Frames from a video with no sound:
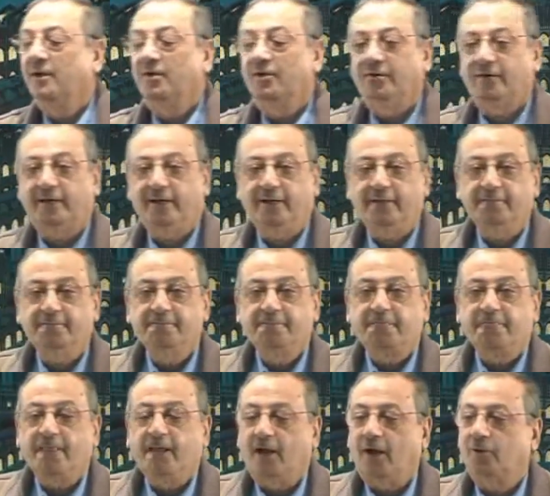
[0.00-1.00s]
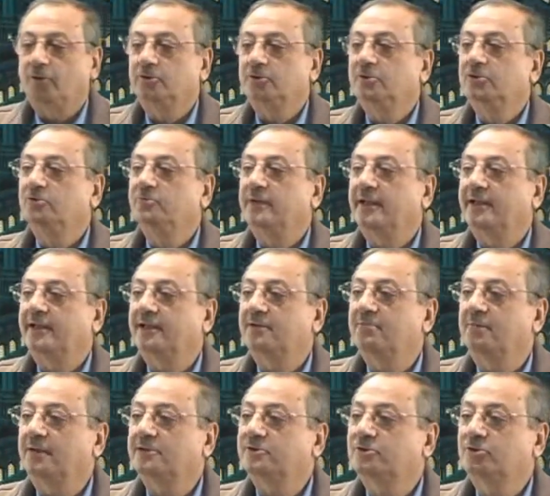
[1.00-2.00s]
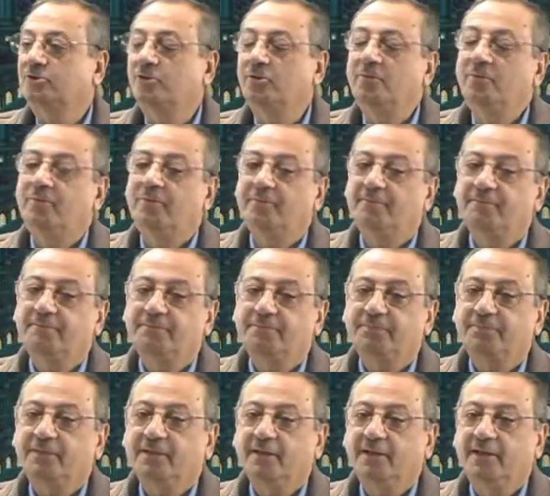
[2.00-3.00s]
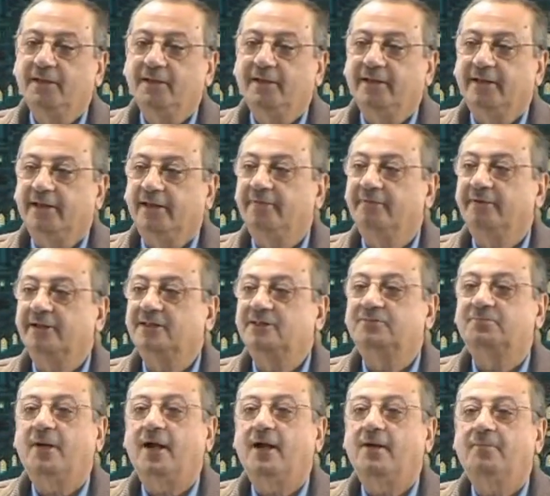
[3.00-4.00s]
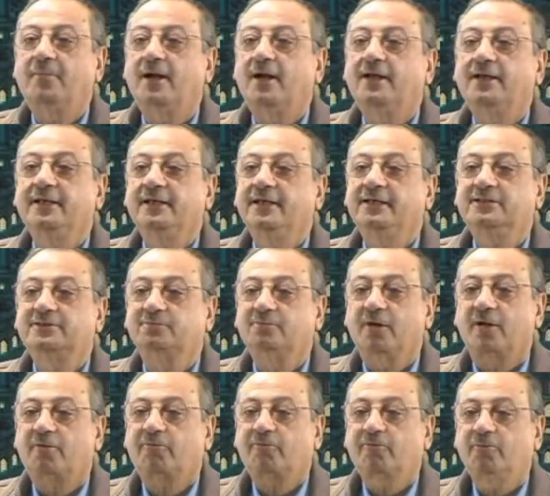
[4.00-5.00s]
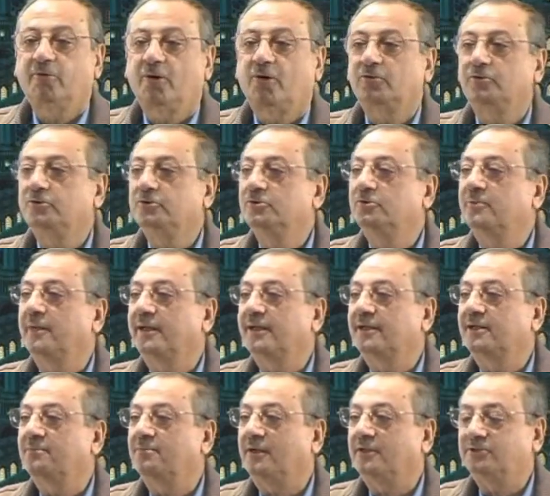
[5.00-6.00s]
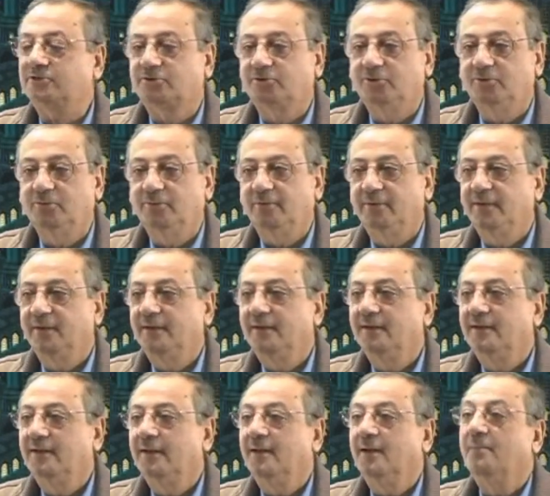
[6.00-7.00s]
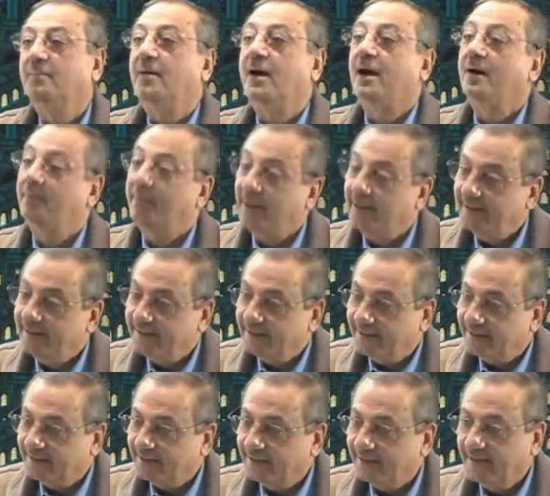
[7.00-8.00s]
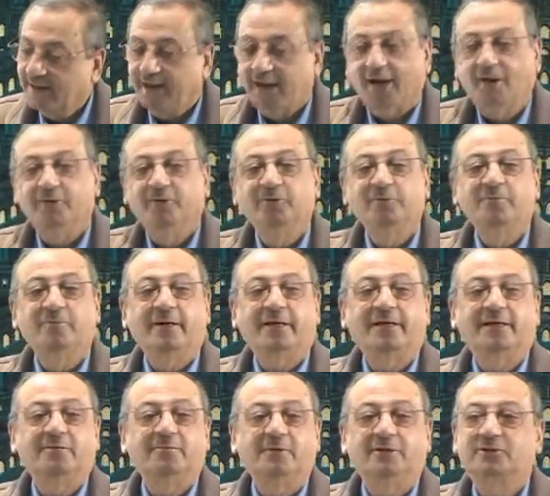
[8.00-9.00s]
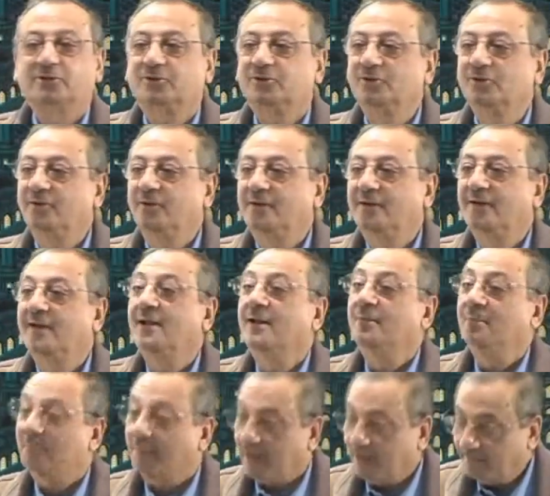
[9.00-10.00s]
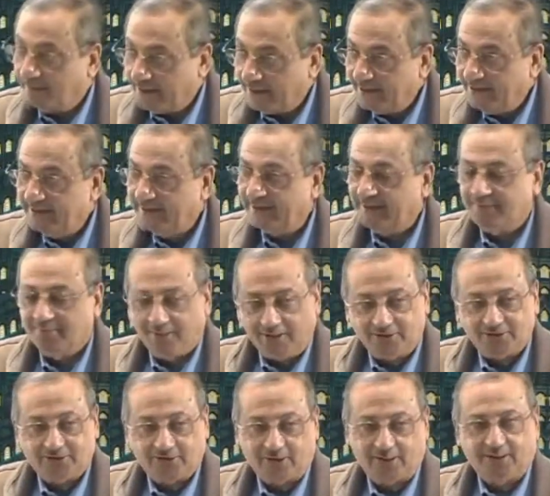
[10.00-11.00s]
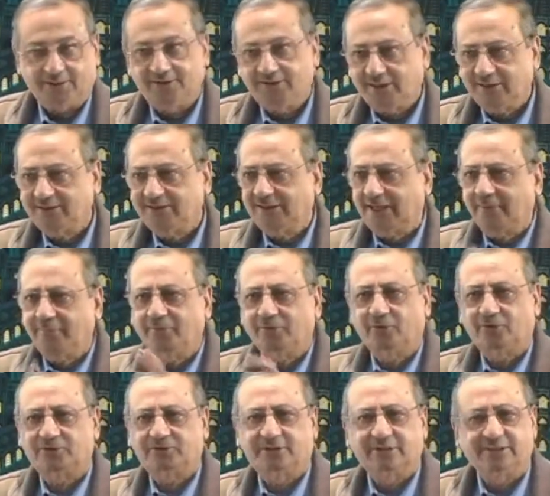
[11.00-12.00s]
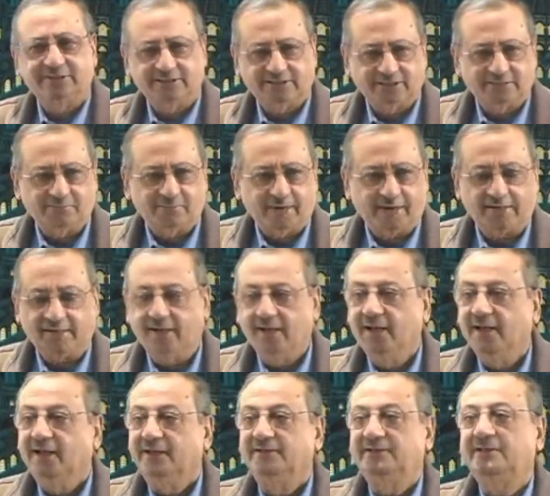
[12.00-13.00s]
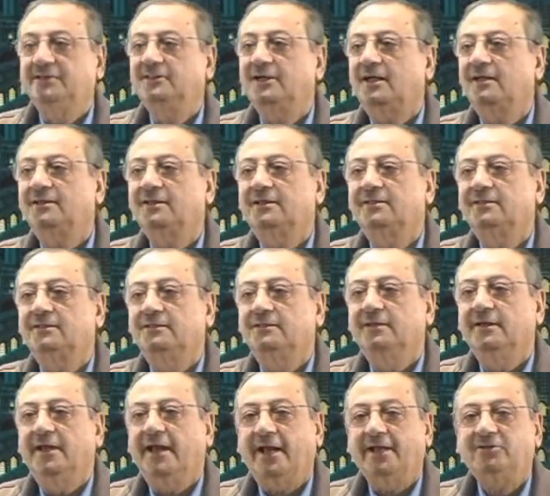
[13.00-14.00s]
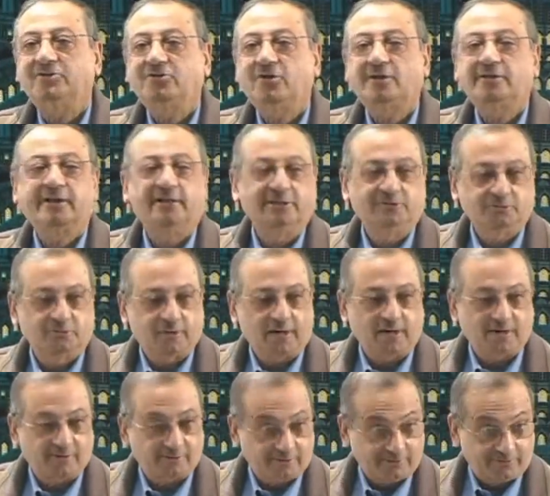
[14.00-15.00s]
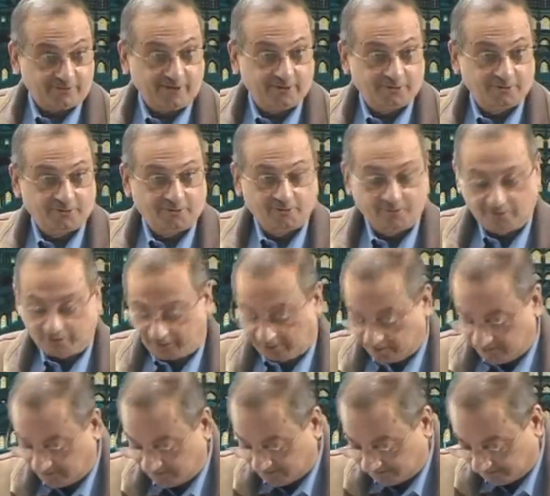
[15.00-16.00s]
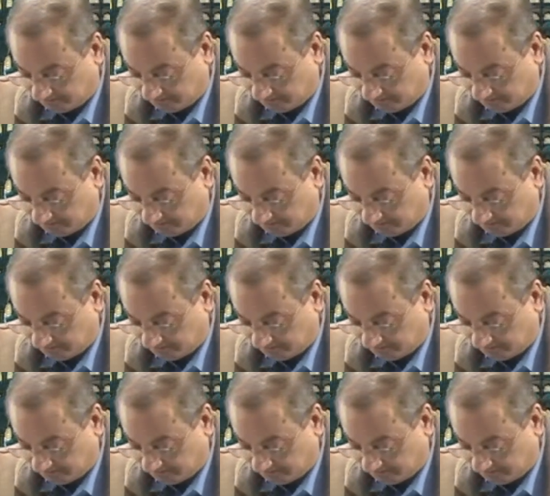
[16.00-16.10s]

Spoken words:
Okay? How do you make it mansub? If it is babani is marfu, how do you make it mansub? Babaini. How do you make it majroor? Babaini. MashaAllah. Just keep those things in mind. These are the extra things we are trying to do,